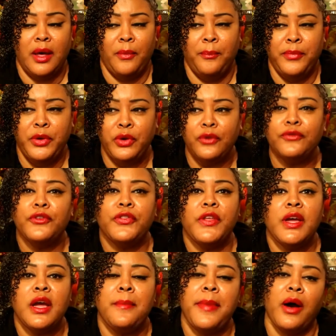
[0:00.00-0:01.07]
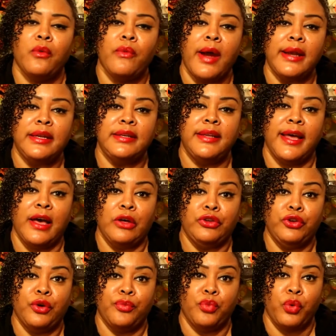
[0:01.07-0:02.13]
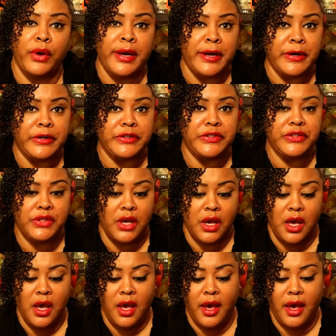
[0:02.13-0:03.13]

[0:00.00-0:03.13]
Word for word: A beautiful thing about writing down your prayers